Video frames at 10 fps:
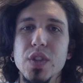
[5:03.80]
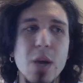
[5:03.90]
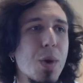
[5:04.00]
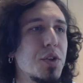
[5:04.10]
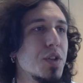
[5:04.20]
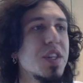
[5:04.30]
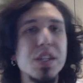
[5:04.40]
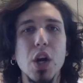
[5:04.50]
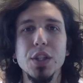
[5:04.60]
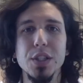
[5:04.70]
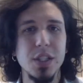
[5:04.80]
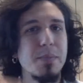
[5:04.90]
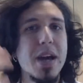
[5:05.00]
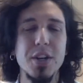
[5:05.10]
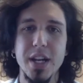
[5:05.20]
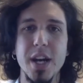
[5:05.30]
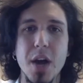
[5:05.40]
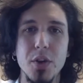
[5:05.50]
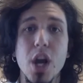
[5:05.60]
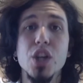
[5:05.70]
say whether this artist is better than
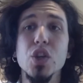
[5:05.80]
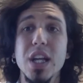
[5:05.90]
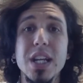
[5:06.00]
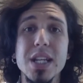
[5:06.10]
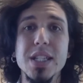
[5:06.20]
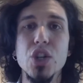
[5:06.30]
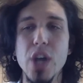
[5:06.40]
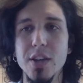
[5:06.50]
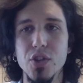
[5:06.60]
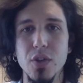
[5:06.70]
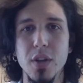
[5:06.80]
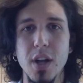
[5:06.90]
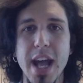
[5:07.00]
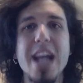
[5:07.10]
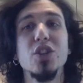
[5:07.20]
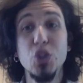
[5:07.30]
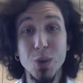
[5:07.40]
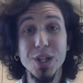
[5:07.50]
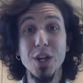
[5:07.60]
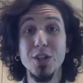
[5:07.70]
another. So they needed suggestion. And
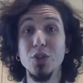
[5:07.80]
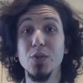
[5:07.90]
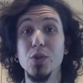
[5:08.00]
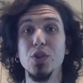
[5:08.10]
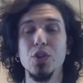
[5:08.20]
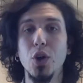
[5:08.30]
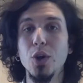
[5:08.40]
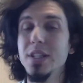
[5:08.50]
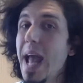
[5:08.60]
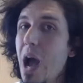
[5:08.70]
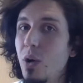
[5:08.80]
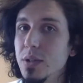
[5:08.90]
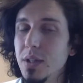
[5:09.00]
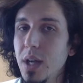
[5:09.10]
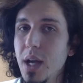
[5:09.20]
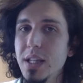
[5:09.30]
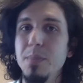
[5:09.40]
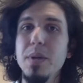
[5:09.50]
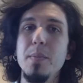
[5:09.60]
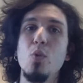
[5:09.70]
during the interviews, it turned out
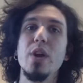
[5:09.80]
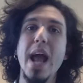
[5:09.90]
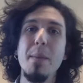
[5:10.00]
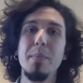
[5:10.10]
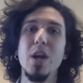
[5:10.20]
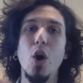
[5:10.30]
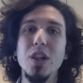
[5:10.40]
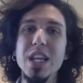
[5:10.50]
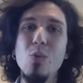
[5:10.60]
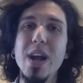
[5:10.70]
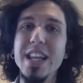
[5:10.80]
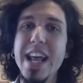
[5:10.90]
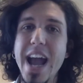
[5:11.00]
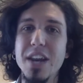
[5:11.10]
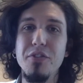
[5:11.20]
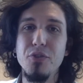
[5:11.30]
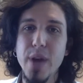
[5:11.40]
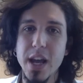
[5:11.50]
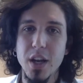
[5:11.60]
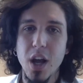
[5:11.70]
that people were happy only when they had a
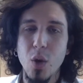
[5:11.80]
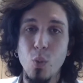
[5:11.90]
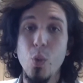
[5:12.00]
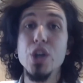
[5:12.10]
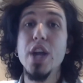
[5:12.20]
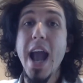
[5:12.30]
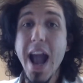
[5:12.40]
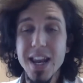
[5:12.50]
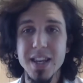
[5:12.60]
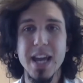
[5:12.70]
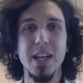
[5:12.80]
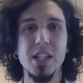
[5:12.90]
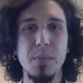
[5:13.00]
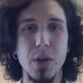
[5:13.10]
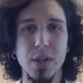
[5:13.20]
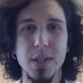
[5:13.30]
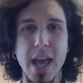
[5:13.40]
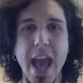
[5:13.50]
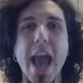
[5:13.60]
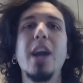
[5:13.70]
friend which had that experience
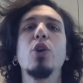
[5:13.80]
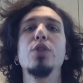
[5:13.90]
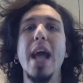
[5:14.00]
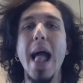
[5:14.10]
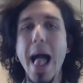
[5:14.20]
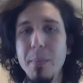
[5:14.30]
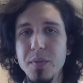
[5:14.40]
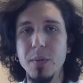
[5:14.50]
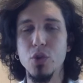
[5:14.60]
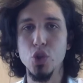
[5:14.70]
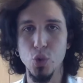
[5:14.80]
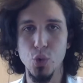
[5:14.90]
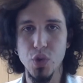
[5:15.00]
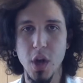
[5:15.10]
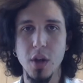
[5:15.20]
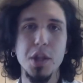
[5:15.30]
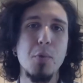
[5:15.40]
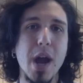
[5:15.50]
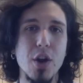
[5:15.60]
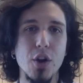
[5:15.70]
and could help them choose the
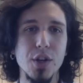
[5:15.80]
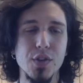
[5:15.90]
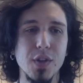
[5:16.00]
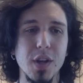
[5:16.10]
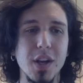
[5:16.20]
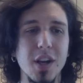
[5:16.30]
right artist.